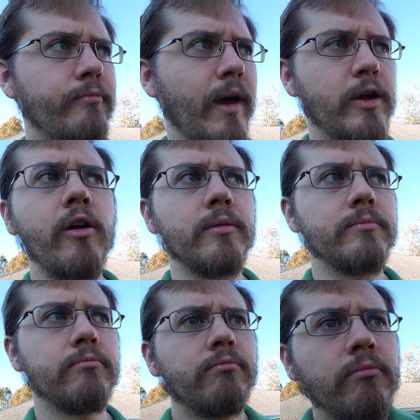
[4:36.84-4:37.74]
backyard,
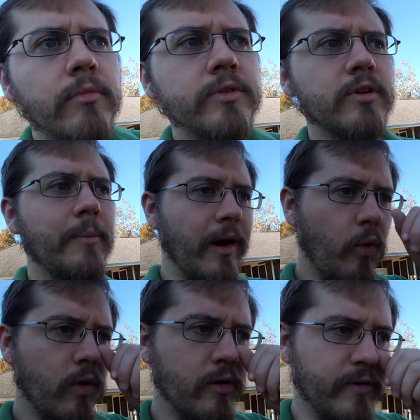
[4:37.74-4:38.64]
so about
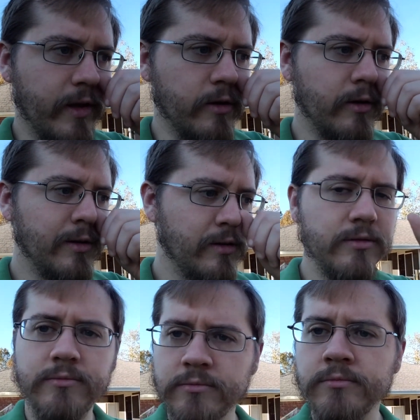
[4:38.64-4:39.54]
1/4 of an acre.
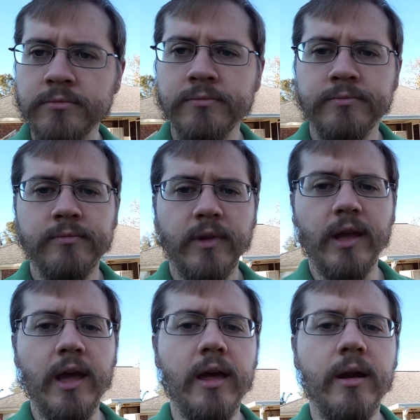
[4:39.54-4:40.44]

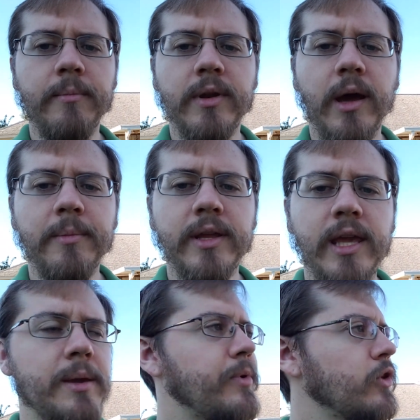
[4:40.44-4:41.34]
And I'm gonna
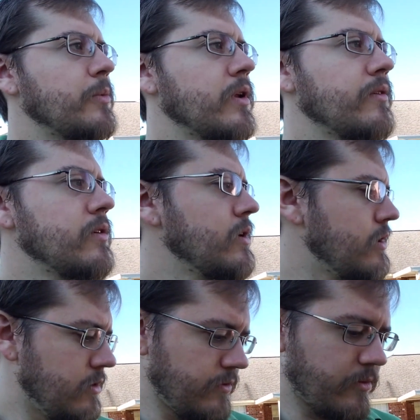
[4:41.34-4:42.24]
keep a little bit of
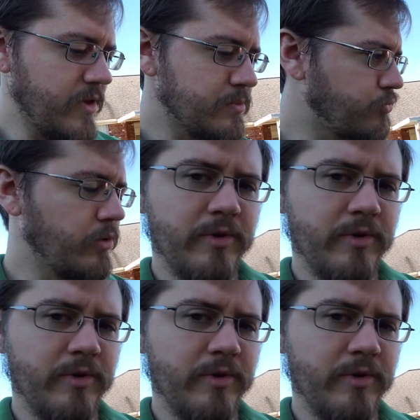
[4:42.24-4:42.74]
from this, pretty